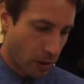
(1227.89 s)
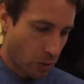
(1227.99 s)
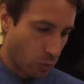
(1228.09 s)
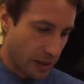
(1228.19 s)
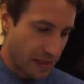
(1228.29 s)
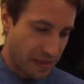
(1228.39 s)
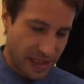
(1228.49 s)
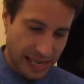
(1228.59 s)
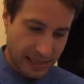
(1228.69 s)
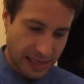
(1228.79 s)
with
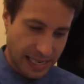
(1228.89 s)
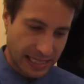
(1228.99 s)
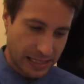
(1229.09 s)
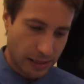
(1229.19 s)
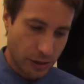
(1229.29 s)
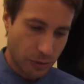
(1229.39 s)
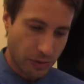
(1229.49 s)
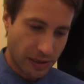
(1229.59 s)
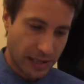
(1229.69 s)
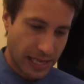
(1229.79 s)
this. I need to do
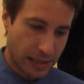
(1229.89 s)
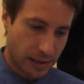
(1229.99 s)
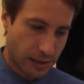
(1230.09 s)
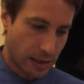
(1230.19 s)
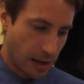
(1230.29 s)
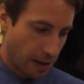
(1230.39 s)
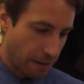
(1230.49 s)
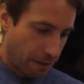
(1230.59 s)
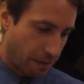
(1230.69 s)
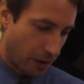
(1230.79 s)
this
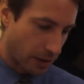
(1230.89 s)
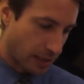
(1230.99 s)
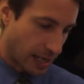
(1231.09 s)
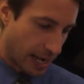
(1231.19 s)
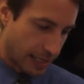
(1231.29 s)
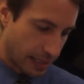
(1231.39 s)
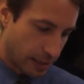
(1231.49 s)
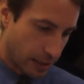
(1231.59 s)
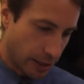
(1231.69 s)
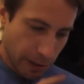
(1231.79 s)
first. I need
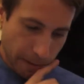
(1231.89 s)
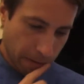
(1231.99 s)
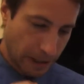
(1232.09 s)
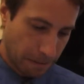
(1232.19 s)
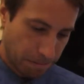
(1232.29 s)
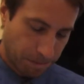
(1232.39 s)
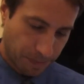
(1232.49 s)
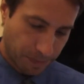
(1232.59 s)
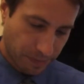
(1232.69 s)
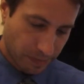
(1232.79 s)
to do
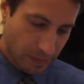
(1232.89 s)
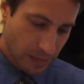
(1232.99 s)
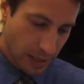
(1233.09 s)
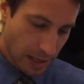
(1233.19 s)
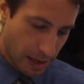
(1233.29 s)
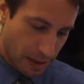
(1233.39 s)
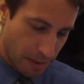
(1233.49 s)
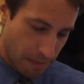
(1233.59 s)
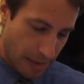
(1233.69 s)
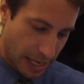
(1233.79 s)
the
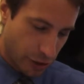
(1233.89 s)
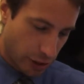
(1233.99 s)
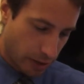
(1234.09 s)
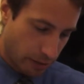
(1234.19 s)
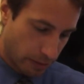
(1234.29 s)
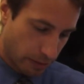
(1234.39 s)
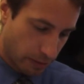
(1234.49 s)
measure